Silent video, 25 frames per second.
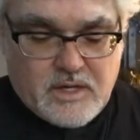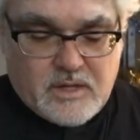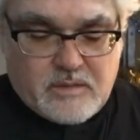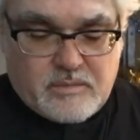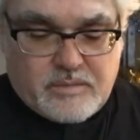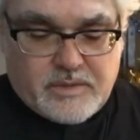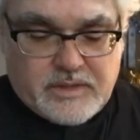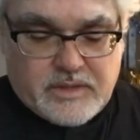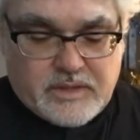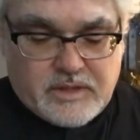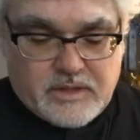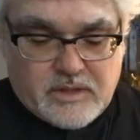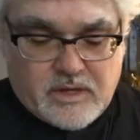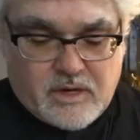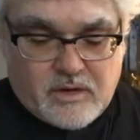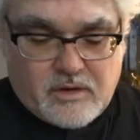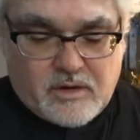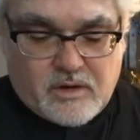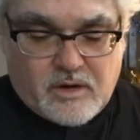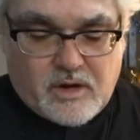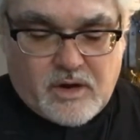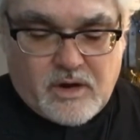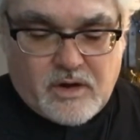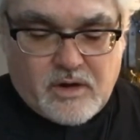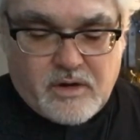But in our
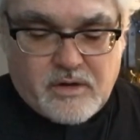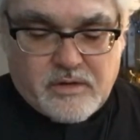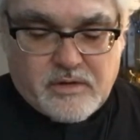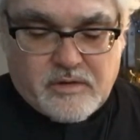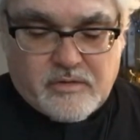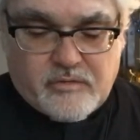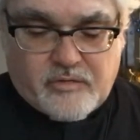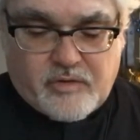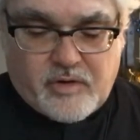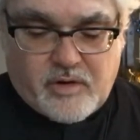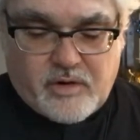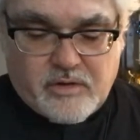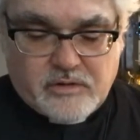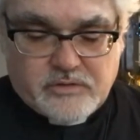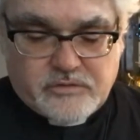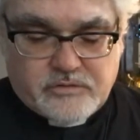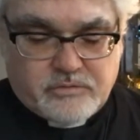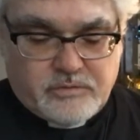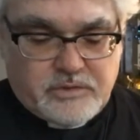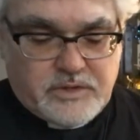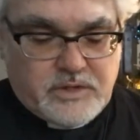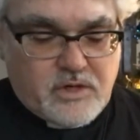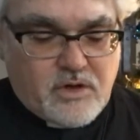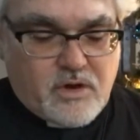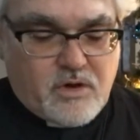heart of hearts,
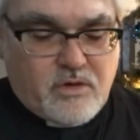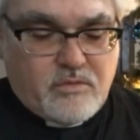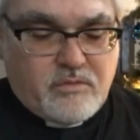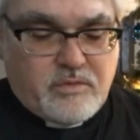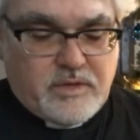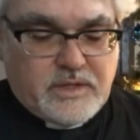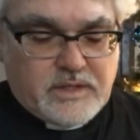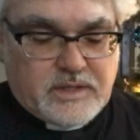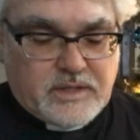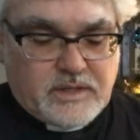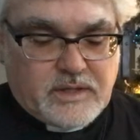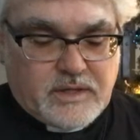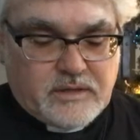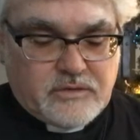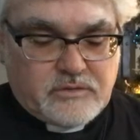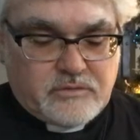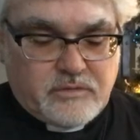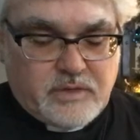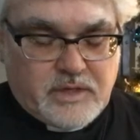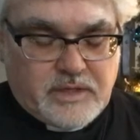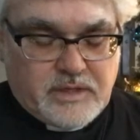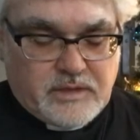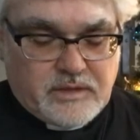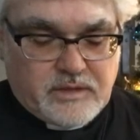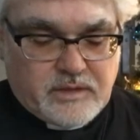we know we cannot
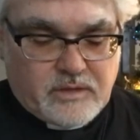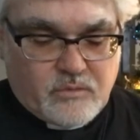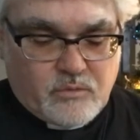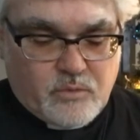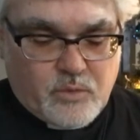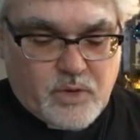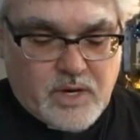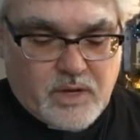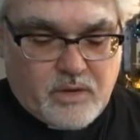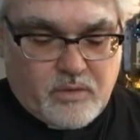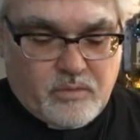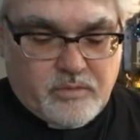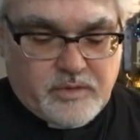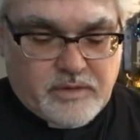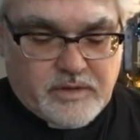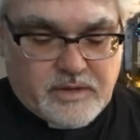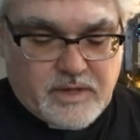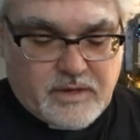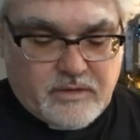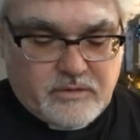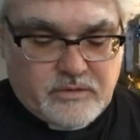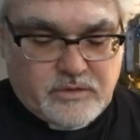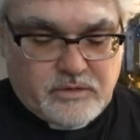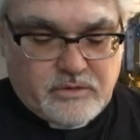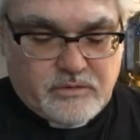do anything well
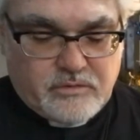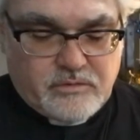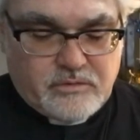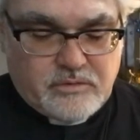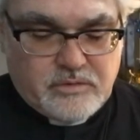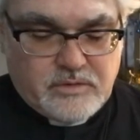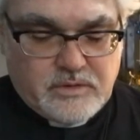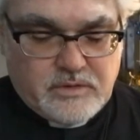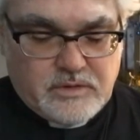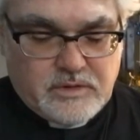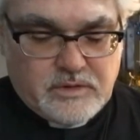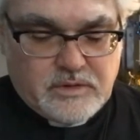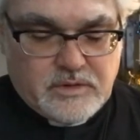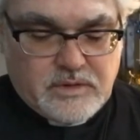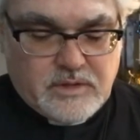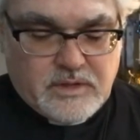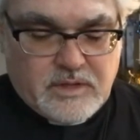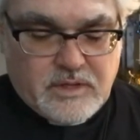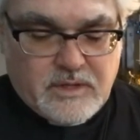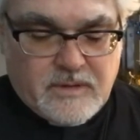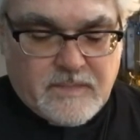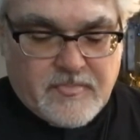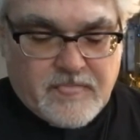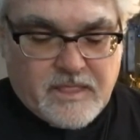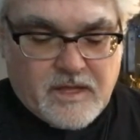without you.
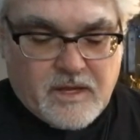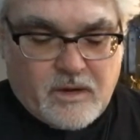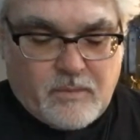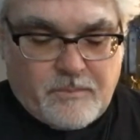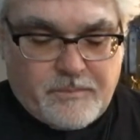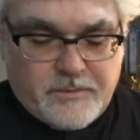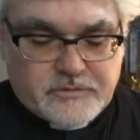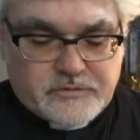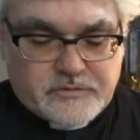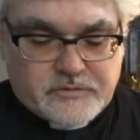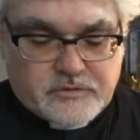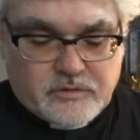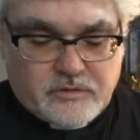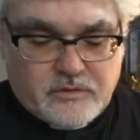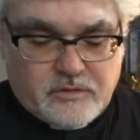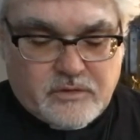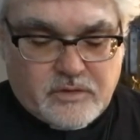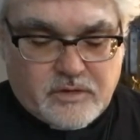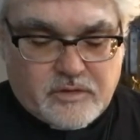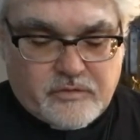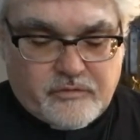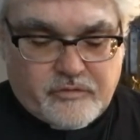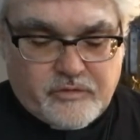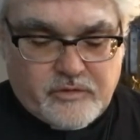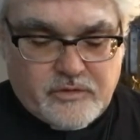Help us to
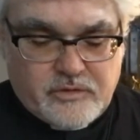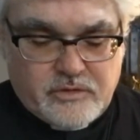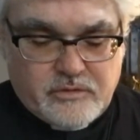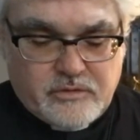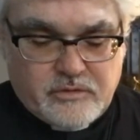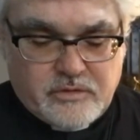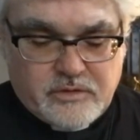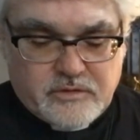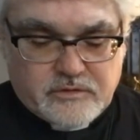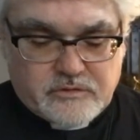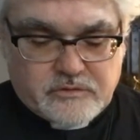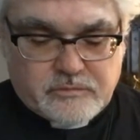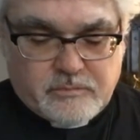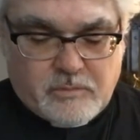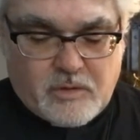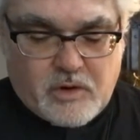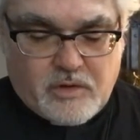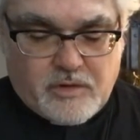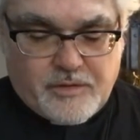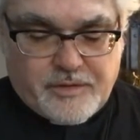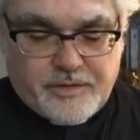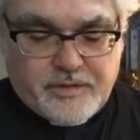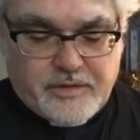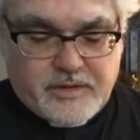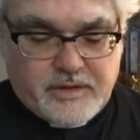look for you in the
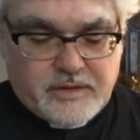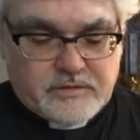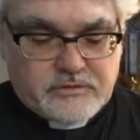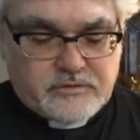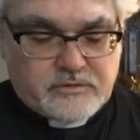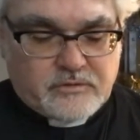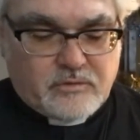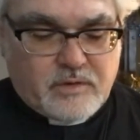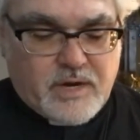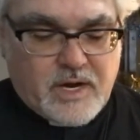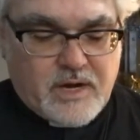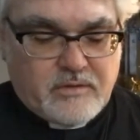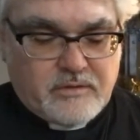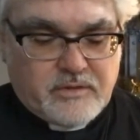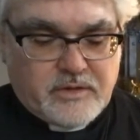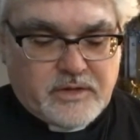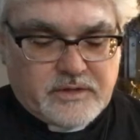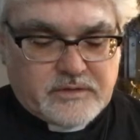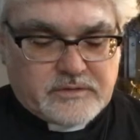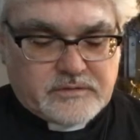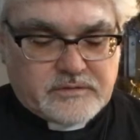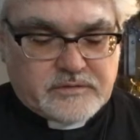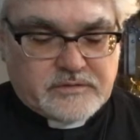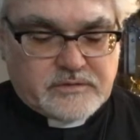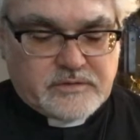small things around
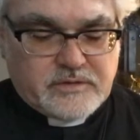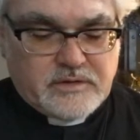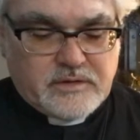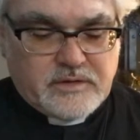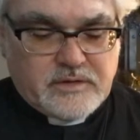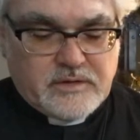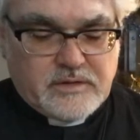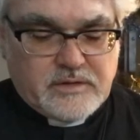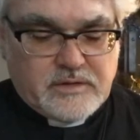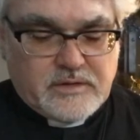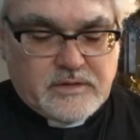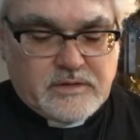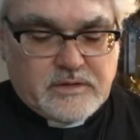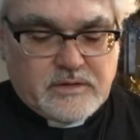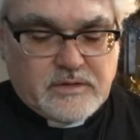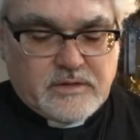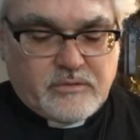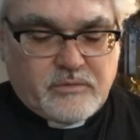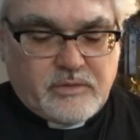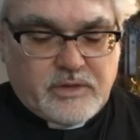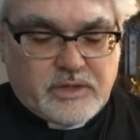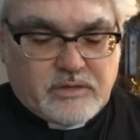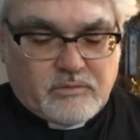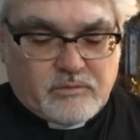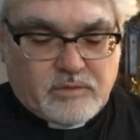us that
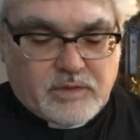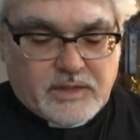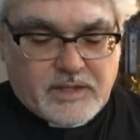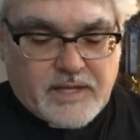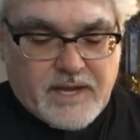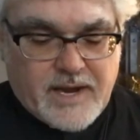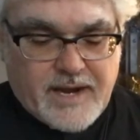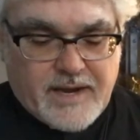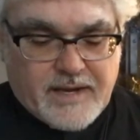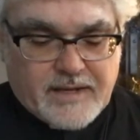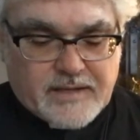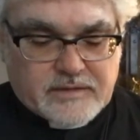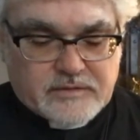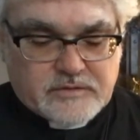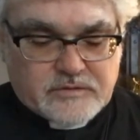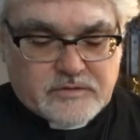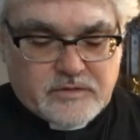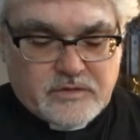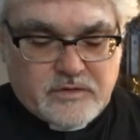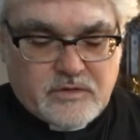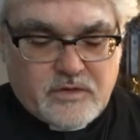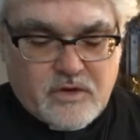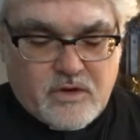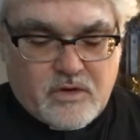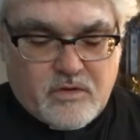we can relax
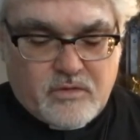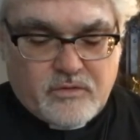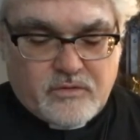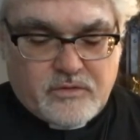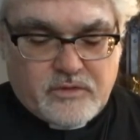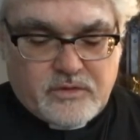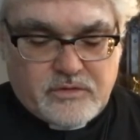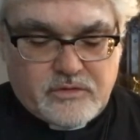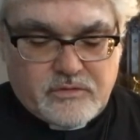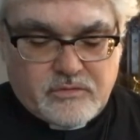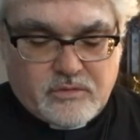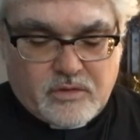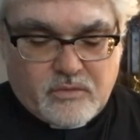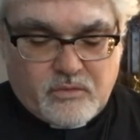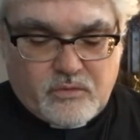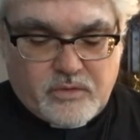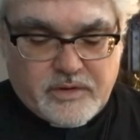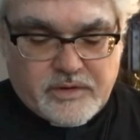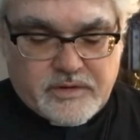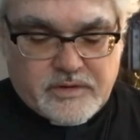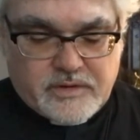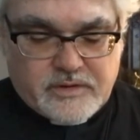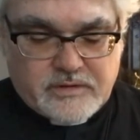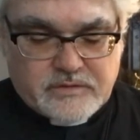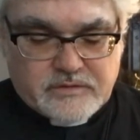and know that you are
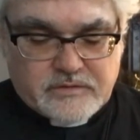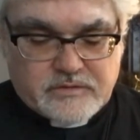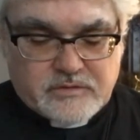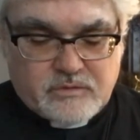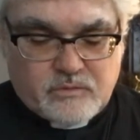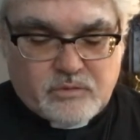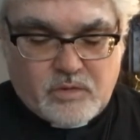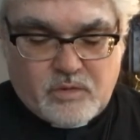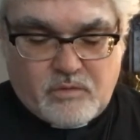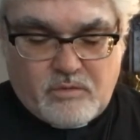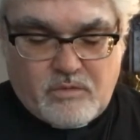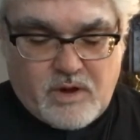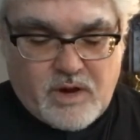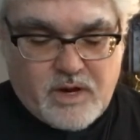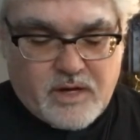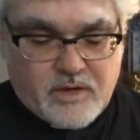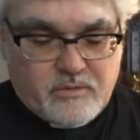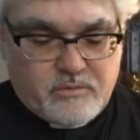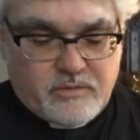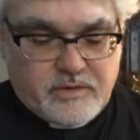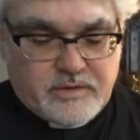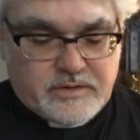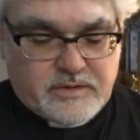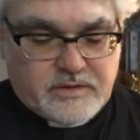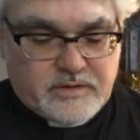with us and will
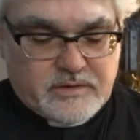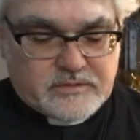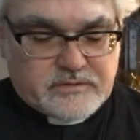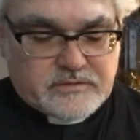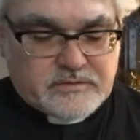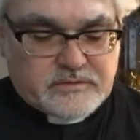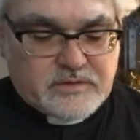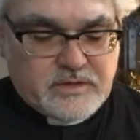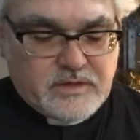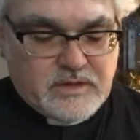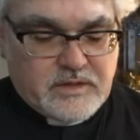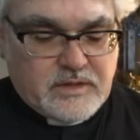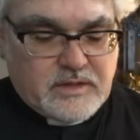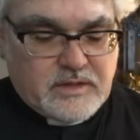walk with us